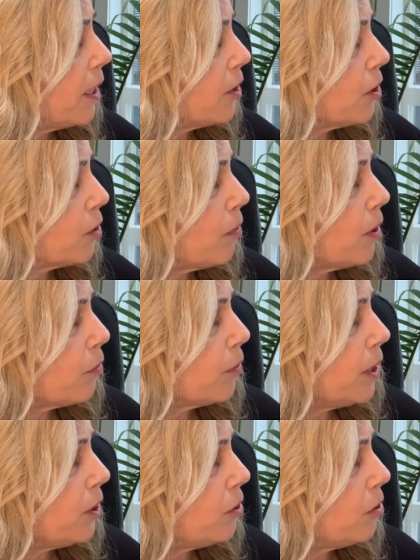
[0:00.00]
I just want to
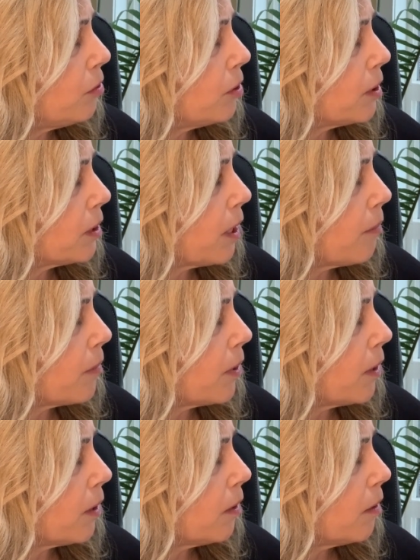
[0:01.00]
read you
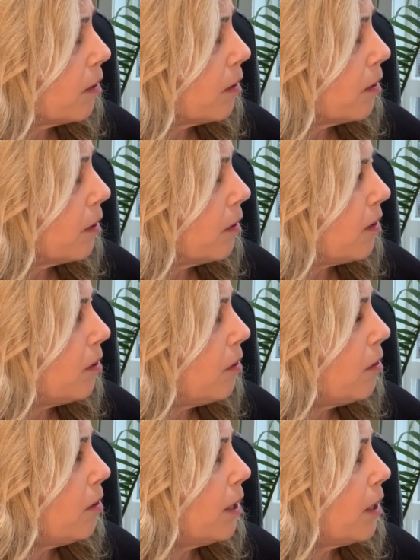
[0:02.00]
something.
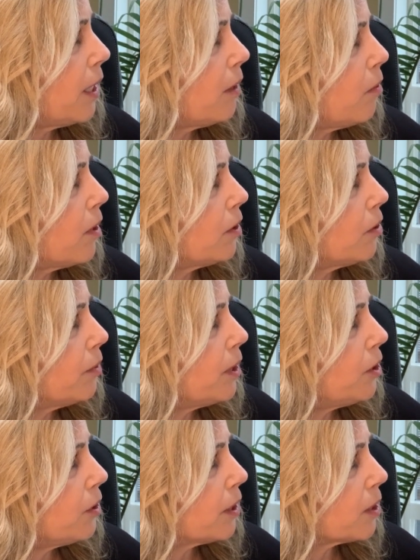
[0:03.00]
Oh, I kind of wanted to
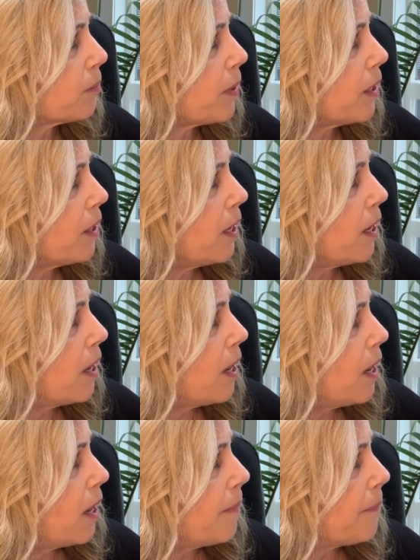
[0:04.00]
read you this, but
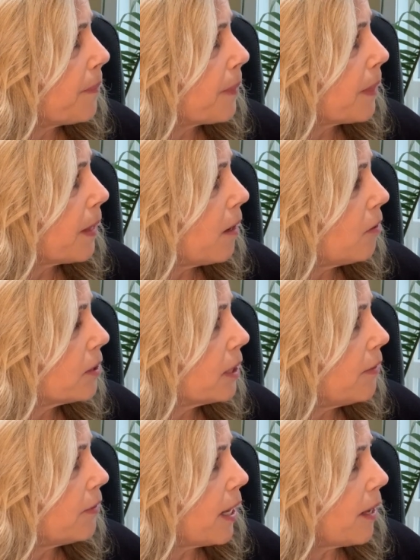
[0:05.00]
I'll
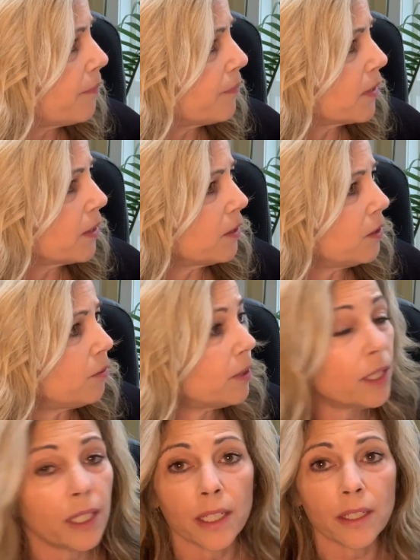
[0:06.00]
save that. You
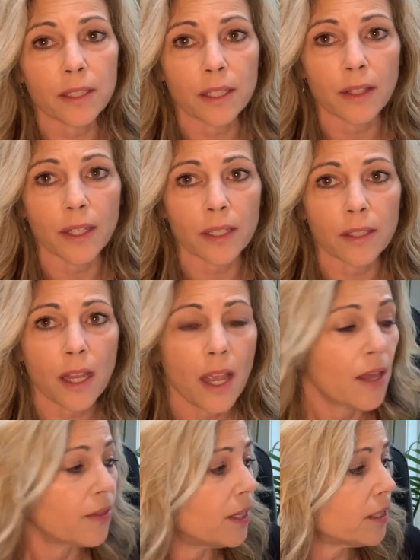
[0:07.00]
really need to see this.
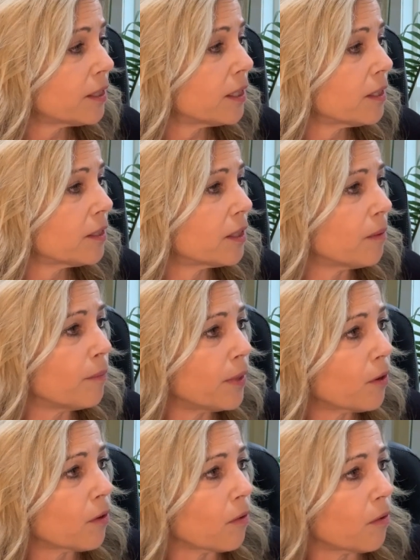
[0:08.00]
This is the
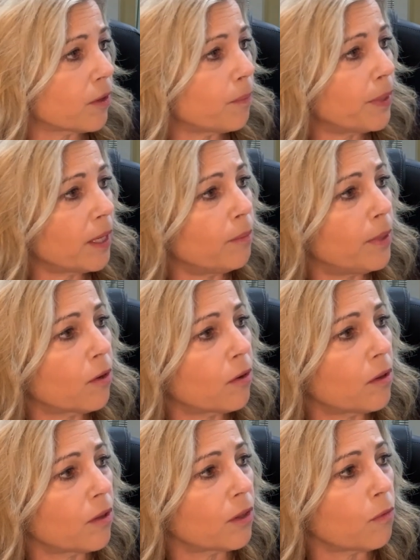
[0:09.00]
mural, the big
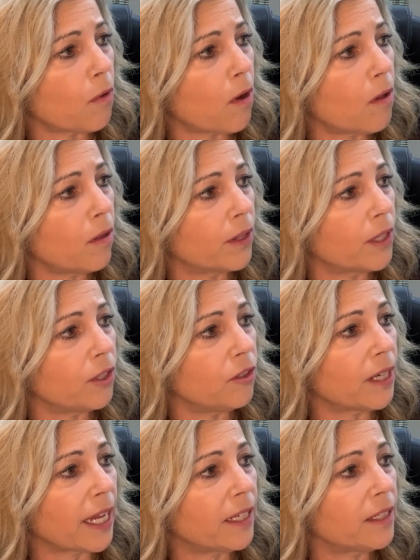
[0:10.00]
mural on the wall in the
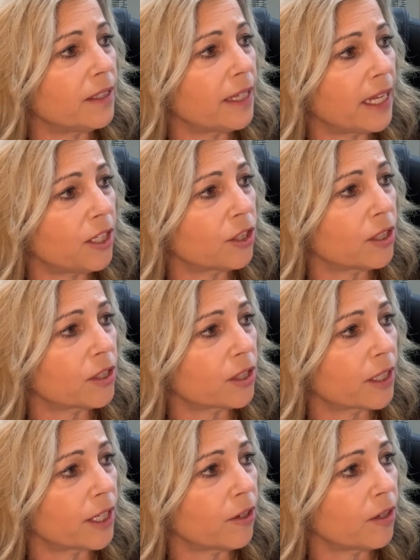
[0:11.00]
United Nations
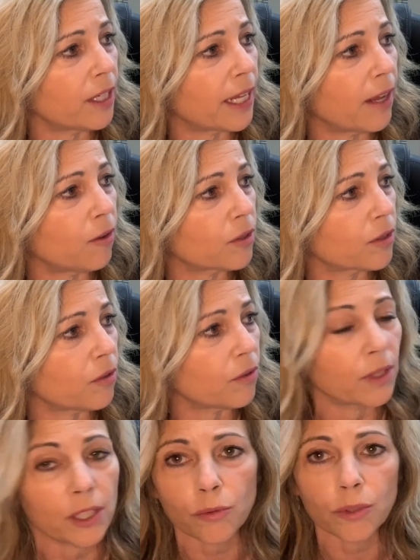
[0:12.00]
Security Council.
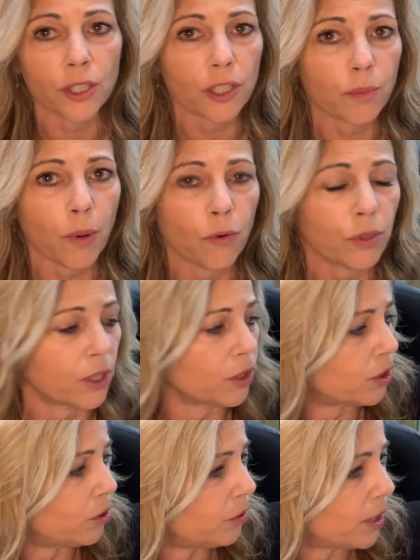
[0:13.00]
And this was just
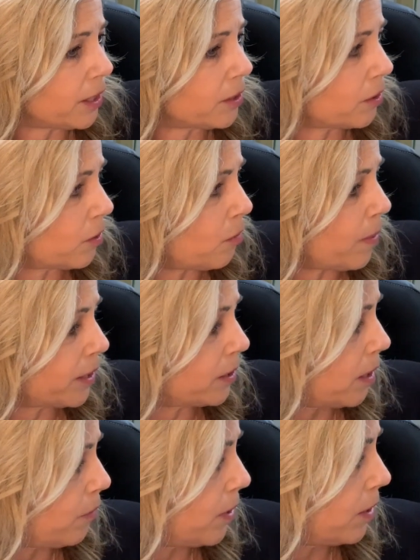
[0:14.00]
posted 2 days ago by
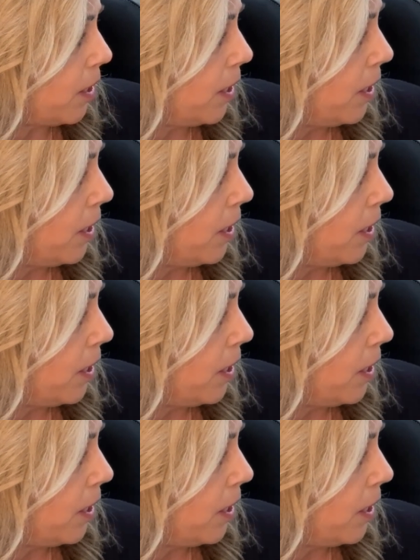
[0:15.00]
someone.